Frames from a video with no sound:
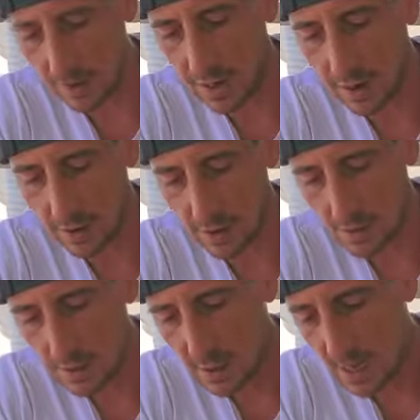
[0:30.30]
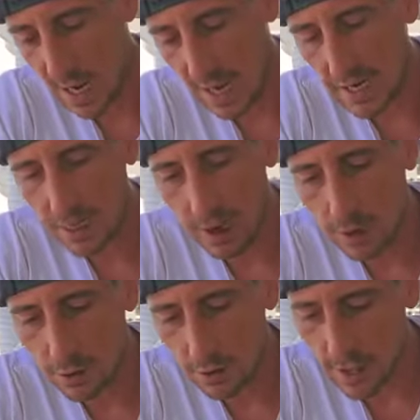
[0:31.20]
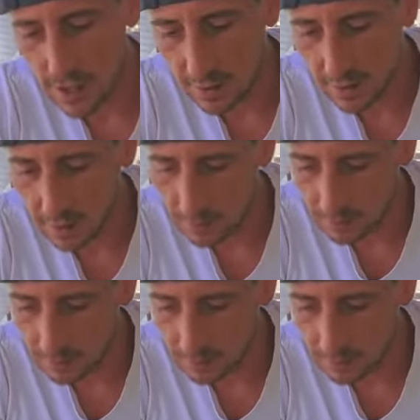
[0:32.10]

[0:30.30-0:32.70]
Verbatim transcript: We got $80 right here.